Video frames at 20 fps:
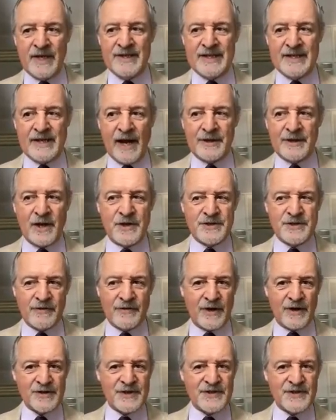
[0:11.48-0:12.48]
Indeed, I'd go
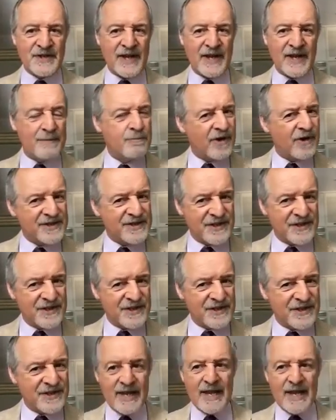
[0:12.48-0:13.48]
so far as to say
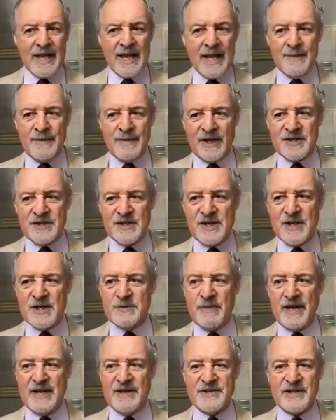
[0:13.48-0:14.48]
prescient, because it
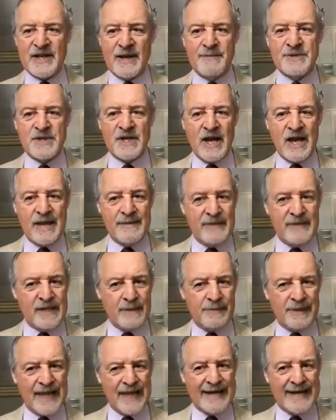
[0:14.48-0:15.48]
has been some time
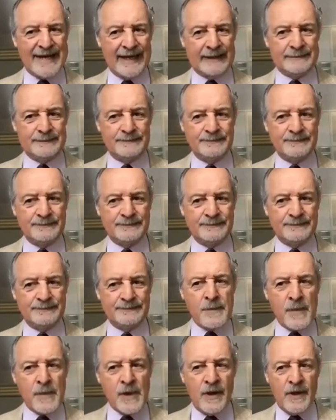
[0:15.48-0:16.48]
in the planning.
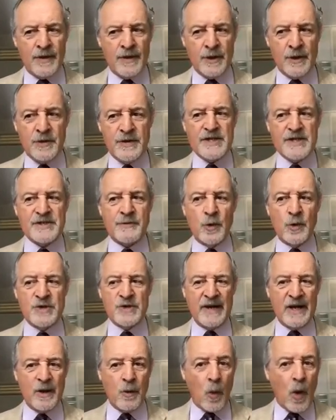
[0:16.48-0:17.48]
And the Houthis have
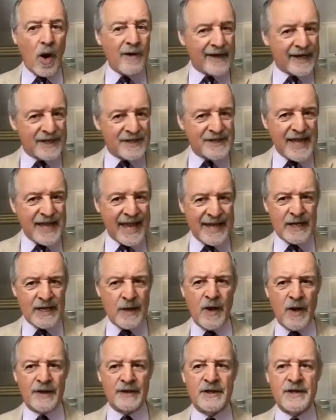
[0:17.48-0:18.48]
always been a worry to
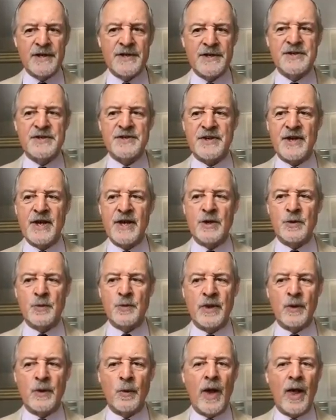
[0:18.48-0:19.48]
anyone
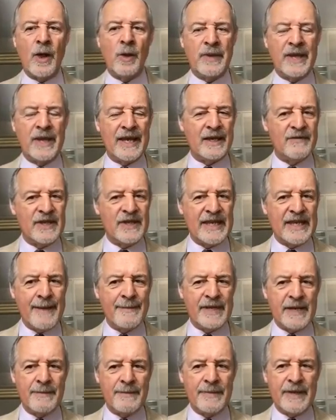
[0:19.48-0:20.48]
concerned with the well being of the
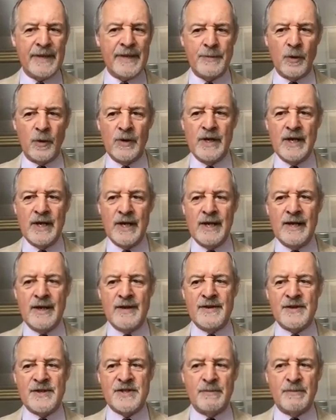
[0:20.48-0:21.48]
Yemeni people,
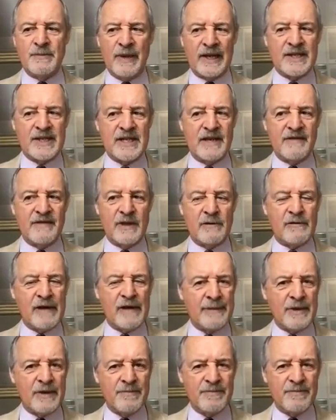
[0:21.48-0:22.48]
the stability of the
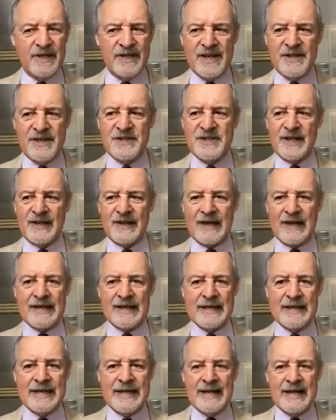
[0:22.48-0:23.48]
Arabian
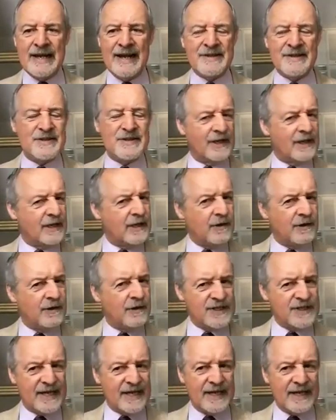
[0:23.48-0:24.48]
Peninsula, and
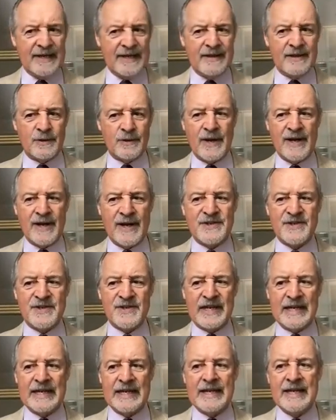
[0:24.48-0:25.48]
security in the Red
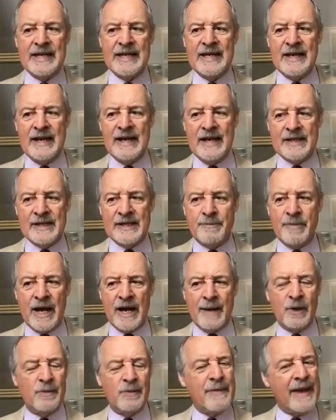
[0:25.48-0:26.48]
Sea and the
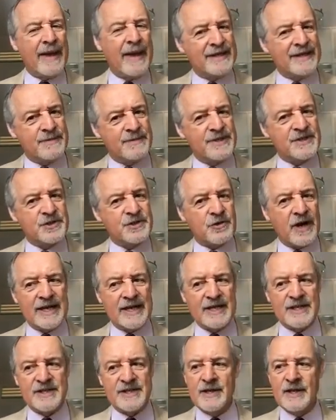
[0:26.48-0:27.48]
Bab el Mandeb
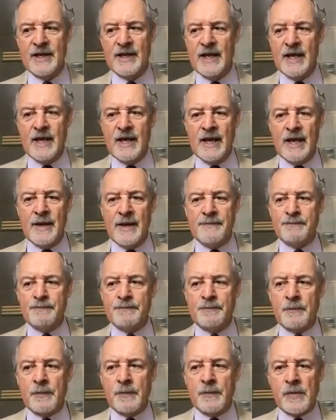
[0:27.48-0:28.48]
Strait
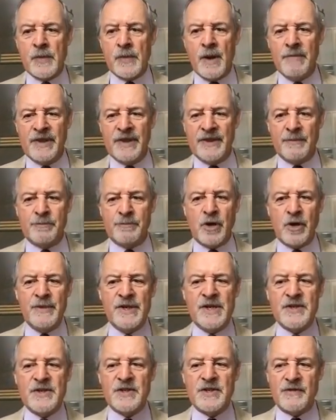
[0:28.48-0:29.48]
but the
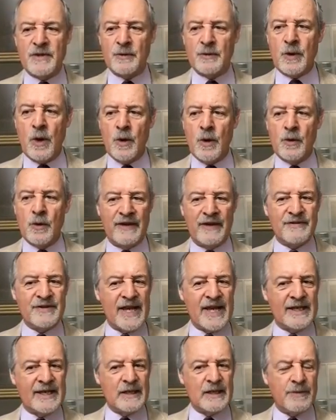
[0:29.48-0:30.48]
prominence of the role they've
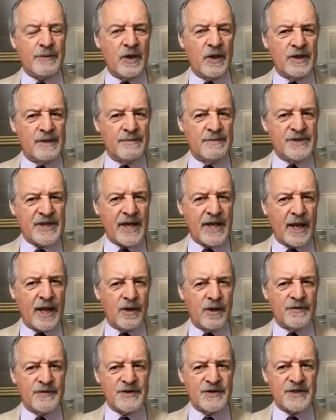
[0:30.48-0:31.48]
taken upon
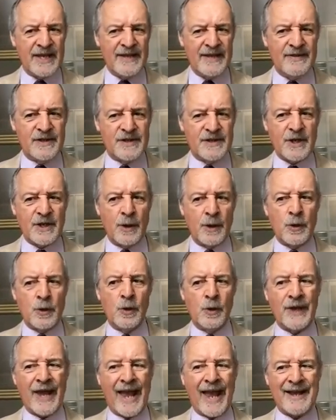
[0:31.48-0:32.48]
themselves in the so
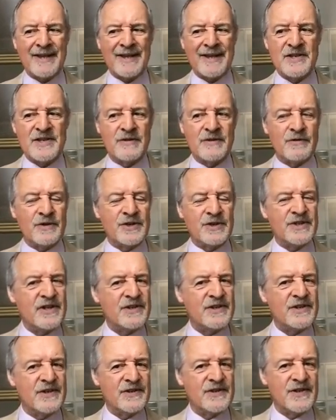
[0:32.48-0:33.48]
called axis of
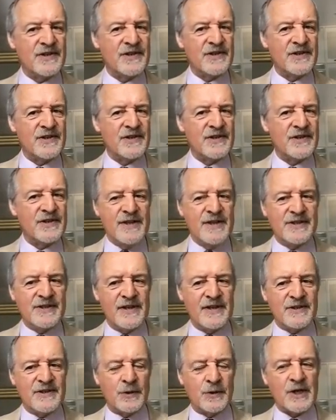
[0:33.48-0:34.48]
resistance
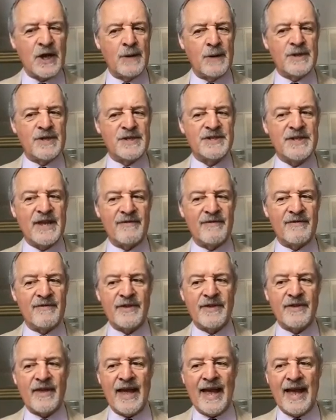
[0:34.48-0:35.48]
since October the
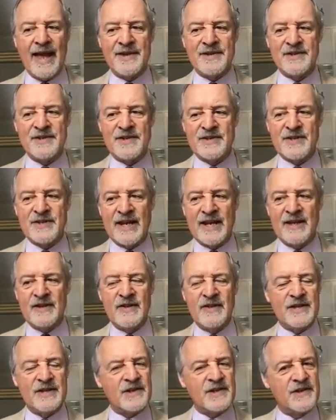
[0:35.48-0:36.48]
7th has
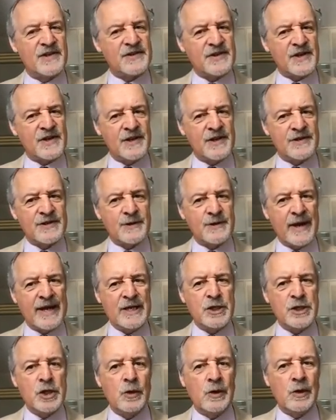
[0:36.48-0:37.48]
taken these concerns to
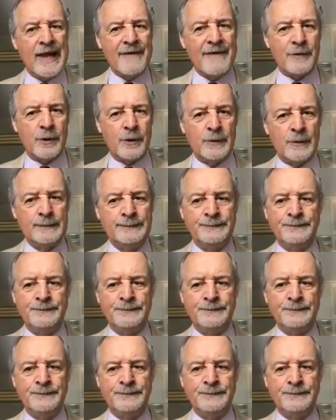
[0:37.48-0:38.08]
a new level.